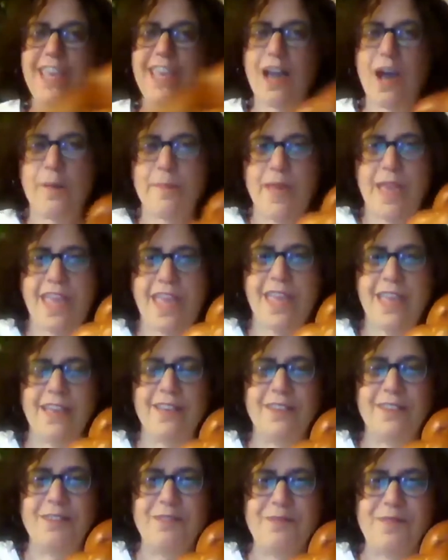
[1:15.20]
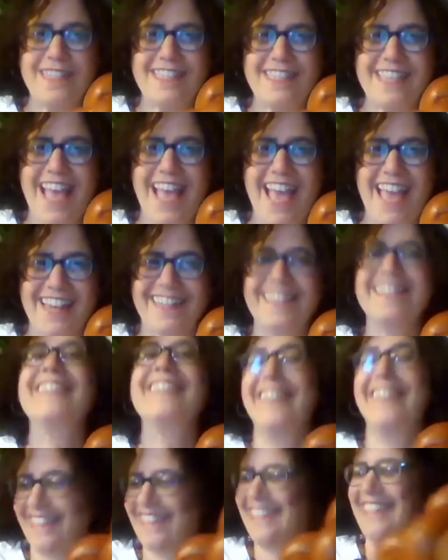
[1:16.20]
the yummy, what's that?
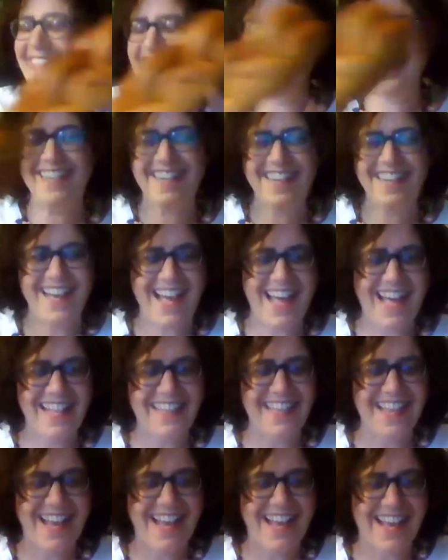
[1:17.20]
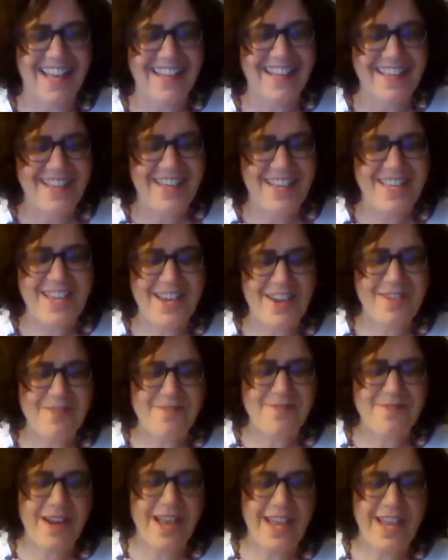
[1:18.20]
Challah.
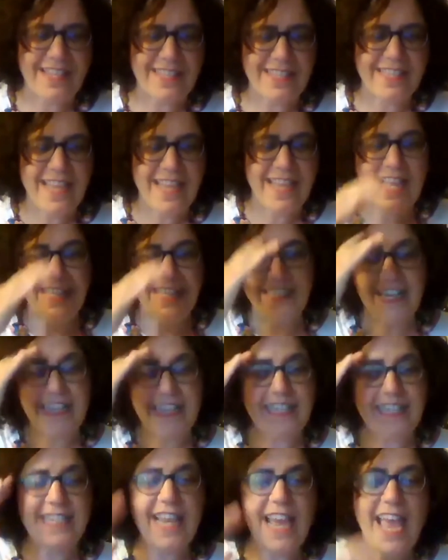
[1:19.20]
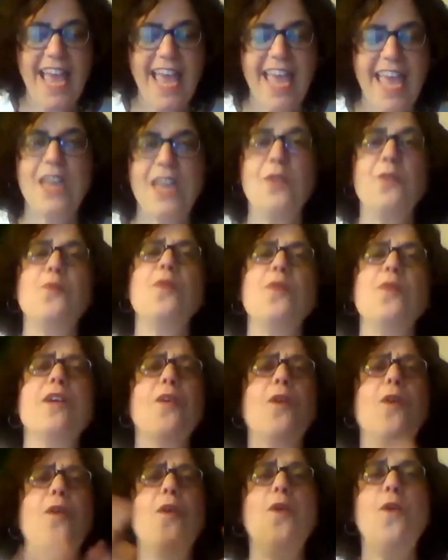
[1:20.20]
You're right. Today,
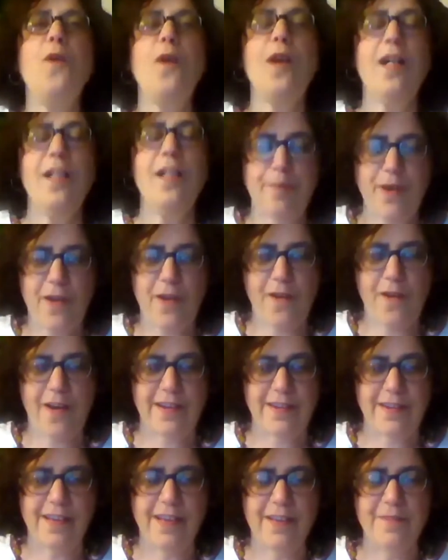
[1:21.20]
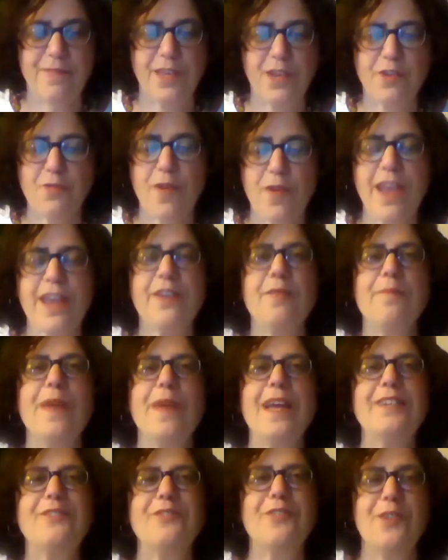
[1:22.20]
we're all part of the Greater
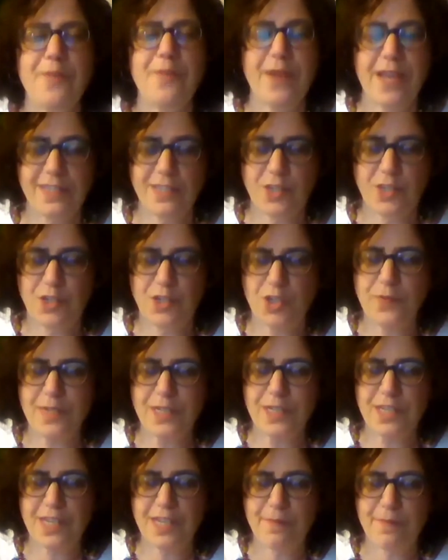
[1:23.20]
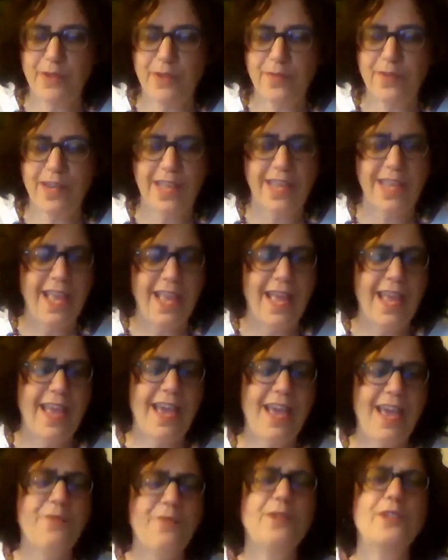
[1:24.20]
Metro West Jewish community,
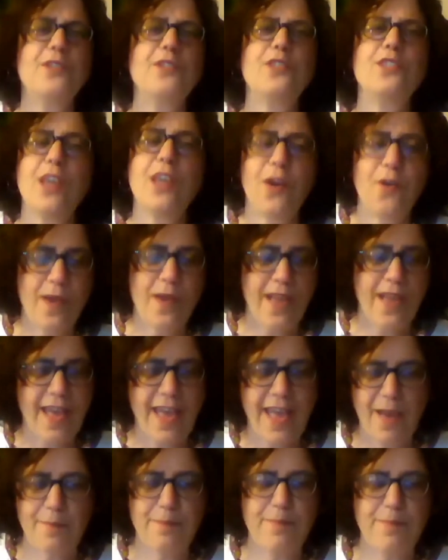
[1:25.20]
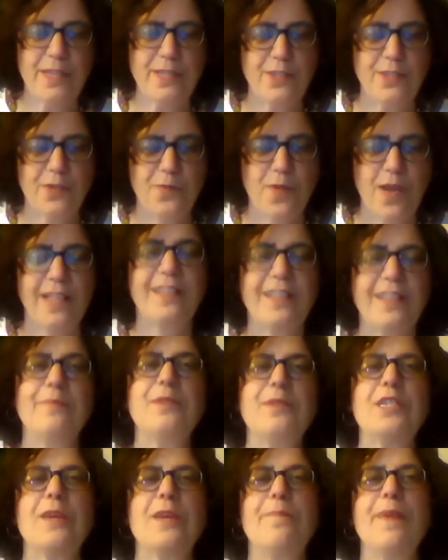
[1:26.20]
and we're so happy to
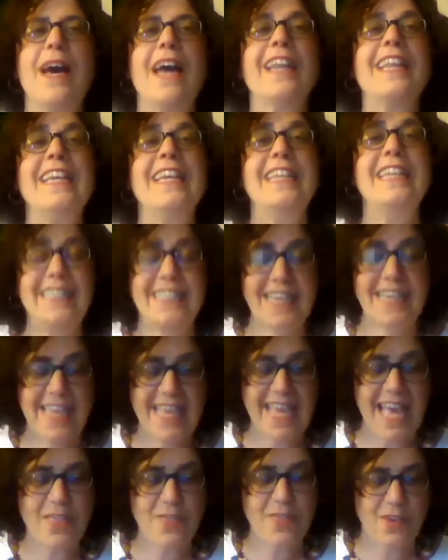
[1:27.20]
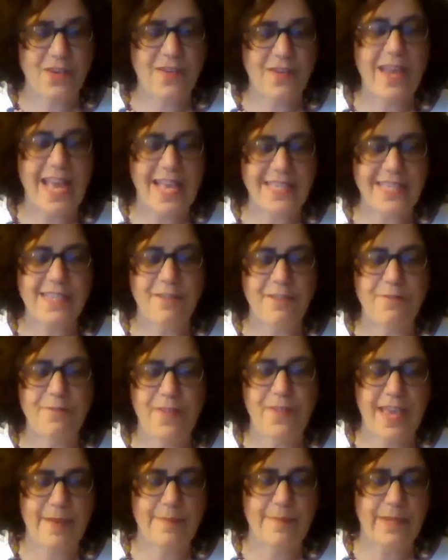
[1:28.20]
welcome Shabbat together as a
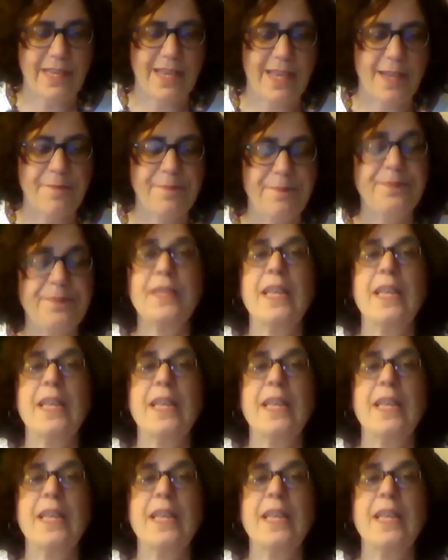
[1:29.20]
family.